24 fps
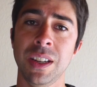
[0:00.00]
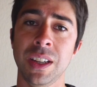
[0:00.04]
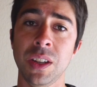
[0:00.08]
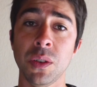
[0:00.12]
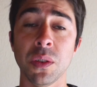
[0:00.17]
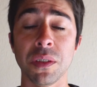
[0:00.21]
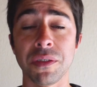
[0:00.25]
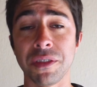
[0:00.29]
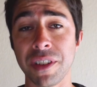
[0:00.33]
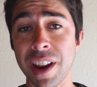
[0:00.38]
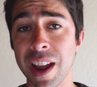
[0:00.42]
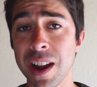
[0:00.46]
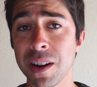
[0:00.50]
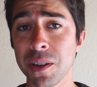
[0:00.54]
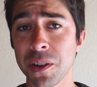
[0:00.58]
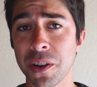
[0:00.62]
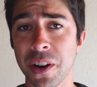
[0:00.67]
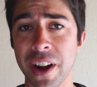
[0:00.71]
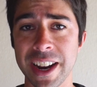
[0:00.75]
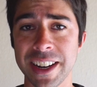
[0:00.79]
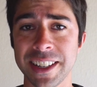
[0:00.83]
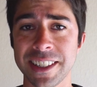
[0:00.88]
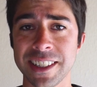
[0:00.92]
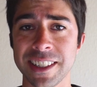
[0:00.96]
You have now
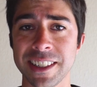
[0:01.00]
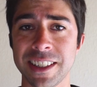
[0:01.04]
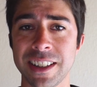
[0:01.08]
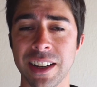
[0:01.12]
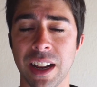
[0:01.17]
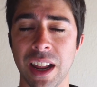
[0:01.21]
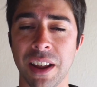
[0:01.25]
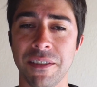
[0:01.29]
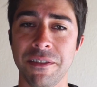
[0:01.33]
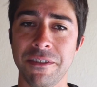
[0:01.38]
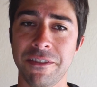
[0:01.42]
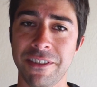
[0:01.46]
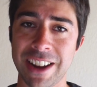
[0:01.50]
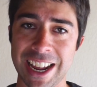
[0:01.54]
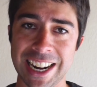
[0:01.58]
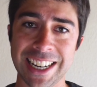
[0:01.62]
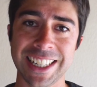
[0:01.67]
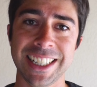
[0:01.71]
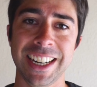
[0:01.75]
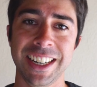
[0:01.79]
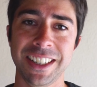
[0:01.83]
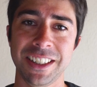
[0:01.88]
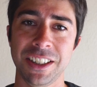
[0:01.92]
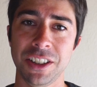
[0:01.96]
created a
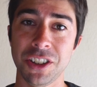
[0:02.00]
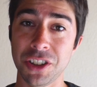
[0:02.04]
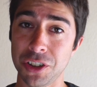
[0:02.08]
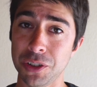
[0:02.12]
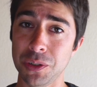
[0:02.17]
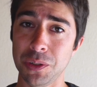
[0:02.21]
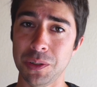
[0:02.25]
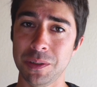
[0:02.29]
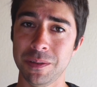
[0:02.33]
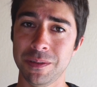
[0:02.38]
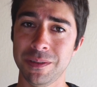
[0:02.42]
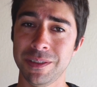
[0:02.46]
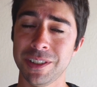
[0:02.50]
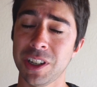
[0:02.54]
validated tool.